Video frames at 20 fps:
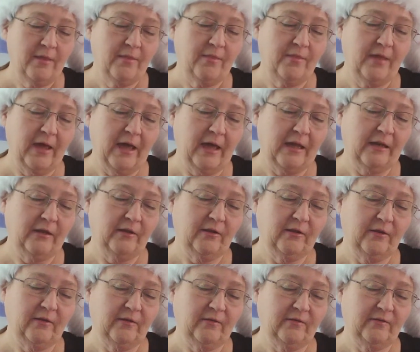That
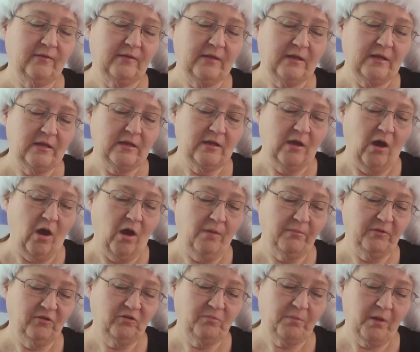is the
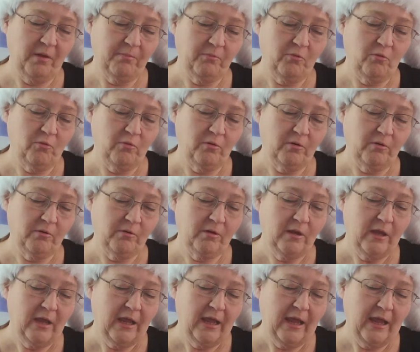Amish popcorn.